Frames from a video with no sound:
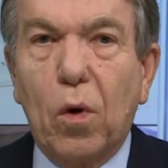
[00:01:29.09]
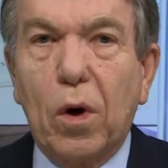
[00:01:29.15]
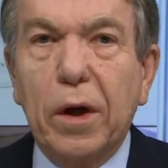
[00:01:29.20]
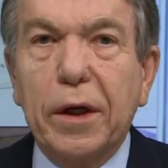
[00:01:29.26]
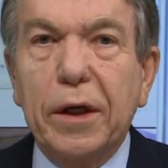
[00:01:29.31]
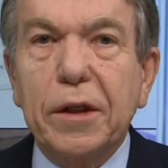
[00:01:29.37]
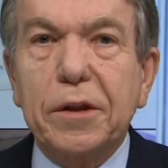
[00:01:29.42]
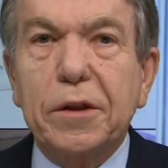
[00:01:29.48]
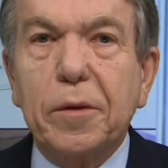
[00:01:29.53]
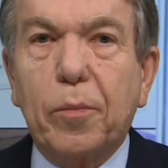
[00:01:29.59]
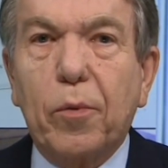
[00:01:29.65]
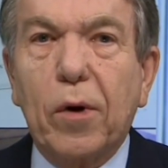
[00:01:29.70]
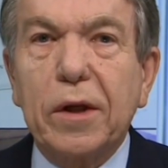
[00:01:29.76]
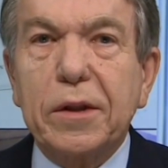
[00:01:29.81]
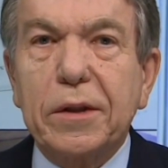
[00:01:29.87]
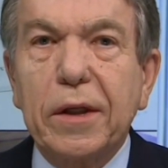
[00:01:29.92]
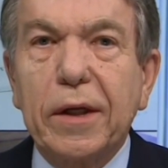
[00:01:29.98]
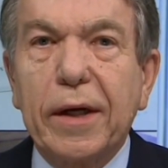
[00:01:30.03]
One is the
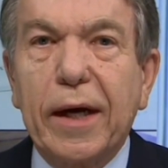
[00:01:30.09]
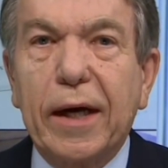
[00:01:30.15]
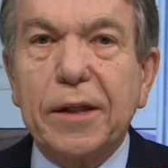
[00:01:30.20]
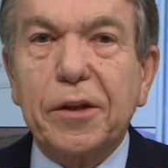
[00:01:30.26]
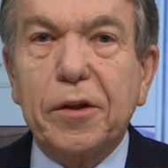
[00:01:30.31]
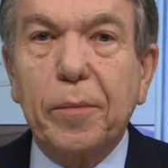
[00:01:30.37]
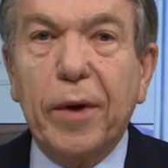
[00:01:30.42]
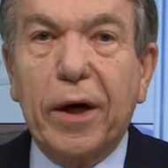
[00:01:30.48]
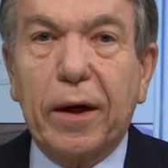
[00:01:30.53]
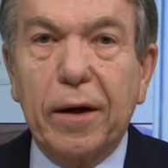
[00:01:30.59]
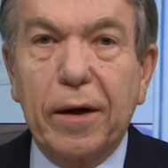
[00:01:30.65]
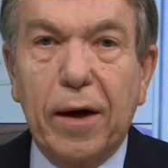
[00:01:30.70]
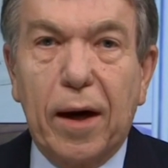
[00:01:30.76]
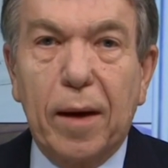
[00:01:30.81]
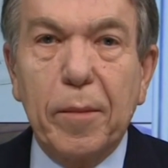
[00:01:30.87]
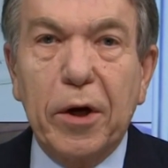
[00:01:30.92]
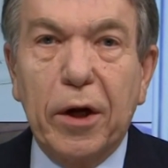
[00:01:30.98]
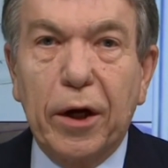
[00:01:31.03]
president has to make a
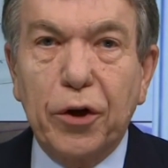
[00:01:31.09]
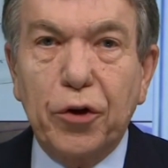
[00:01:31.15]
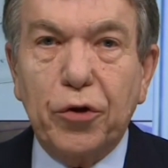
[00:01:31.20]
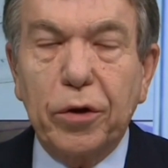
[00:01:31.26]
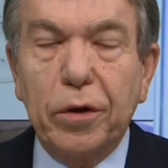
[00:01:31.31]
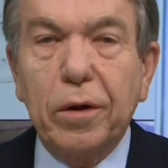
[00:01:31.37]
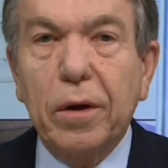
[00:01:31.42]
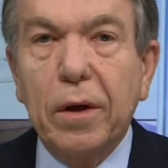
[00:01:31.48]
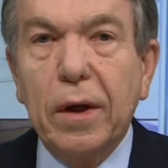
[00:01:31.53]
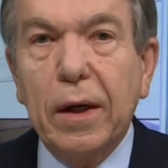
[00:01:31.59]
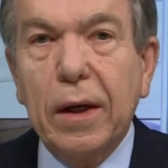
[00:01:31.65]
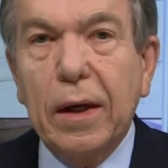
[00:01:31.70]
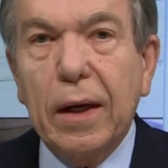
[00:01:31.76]
nomination,